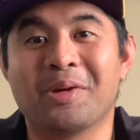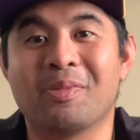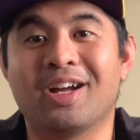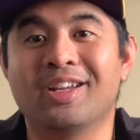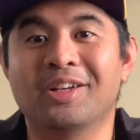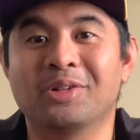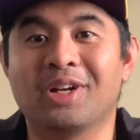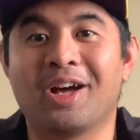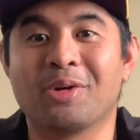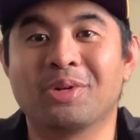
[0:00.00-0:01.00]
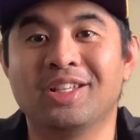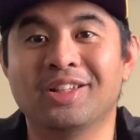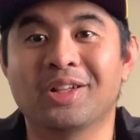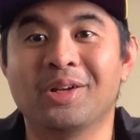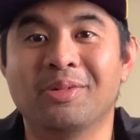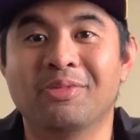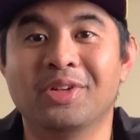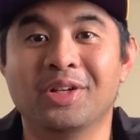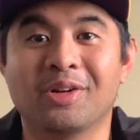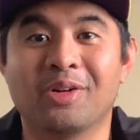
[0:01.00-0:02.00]
my Elgato Keylight
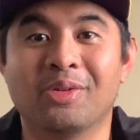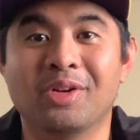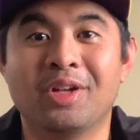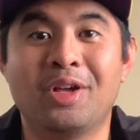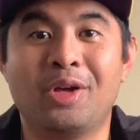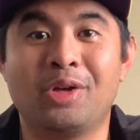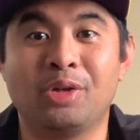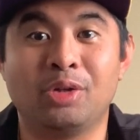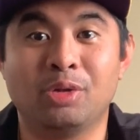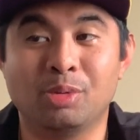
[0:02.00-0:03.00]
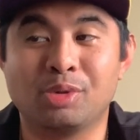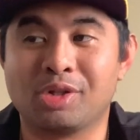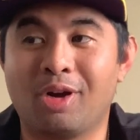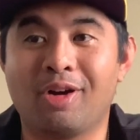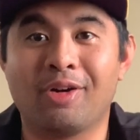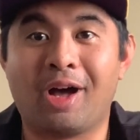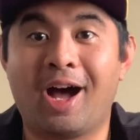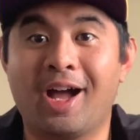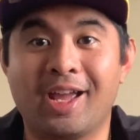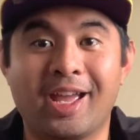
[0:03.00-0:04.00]
video, you saw
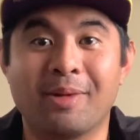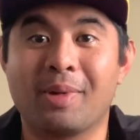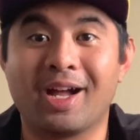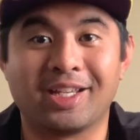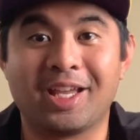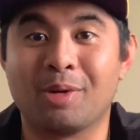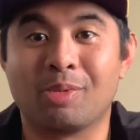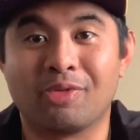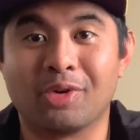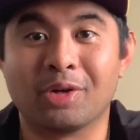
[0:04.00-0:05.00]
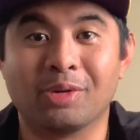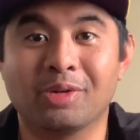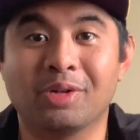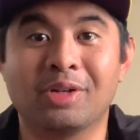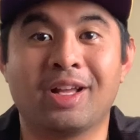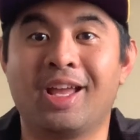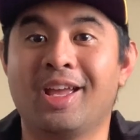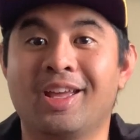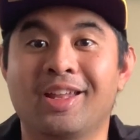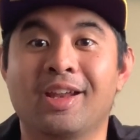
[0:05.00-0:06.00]
I had my camera vertical,
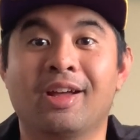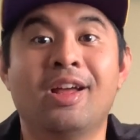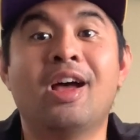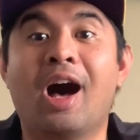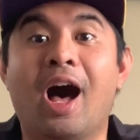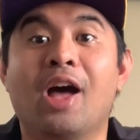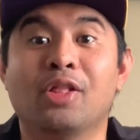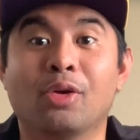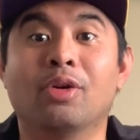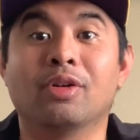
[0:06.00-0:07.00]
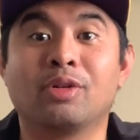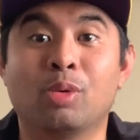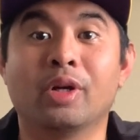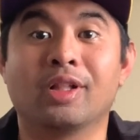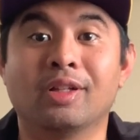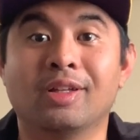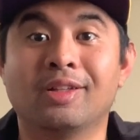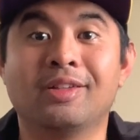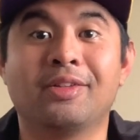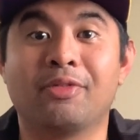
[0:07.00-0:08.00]
and I learned quickly
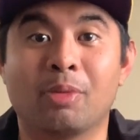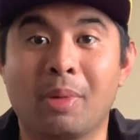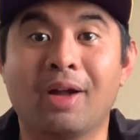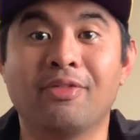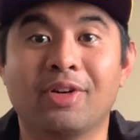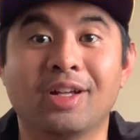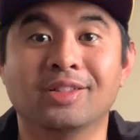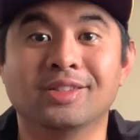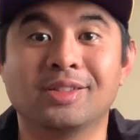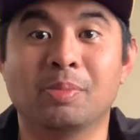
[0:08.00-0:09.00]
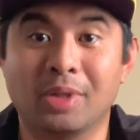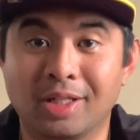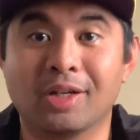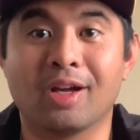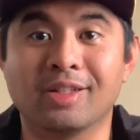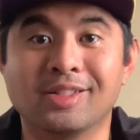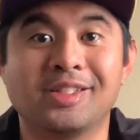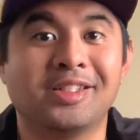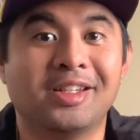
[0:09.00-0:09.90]
from my friends being nice,